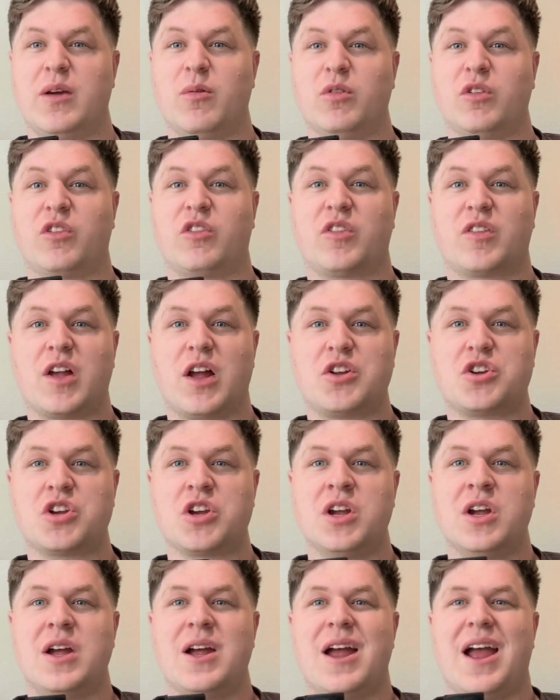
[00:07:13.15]
It was such
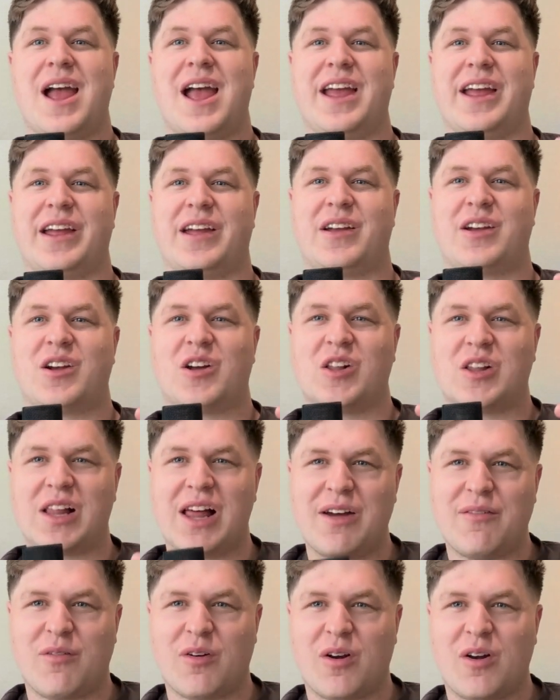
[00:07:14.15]
a
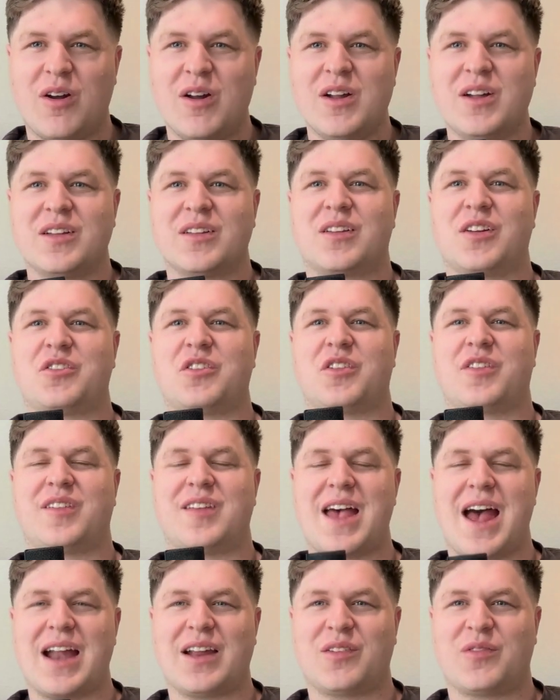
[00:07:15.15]
clever, such a
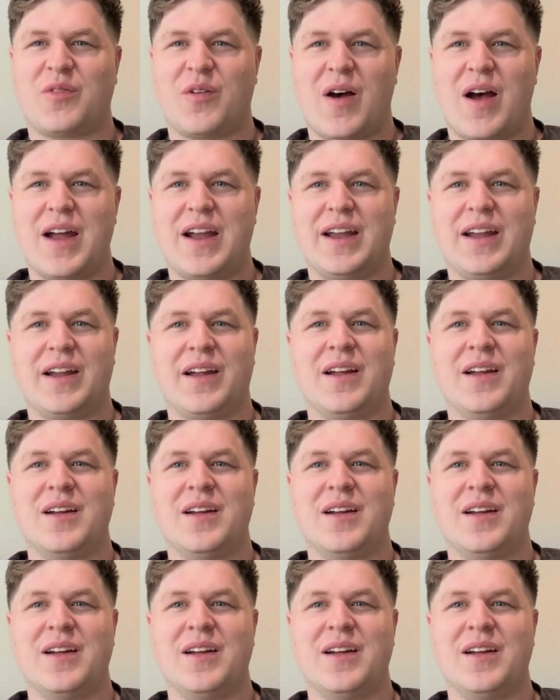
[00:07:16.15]
satisfying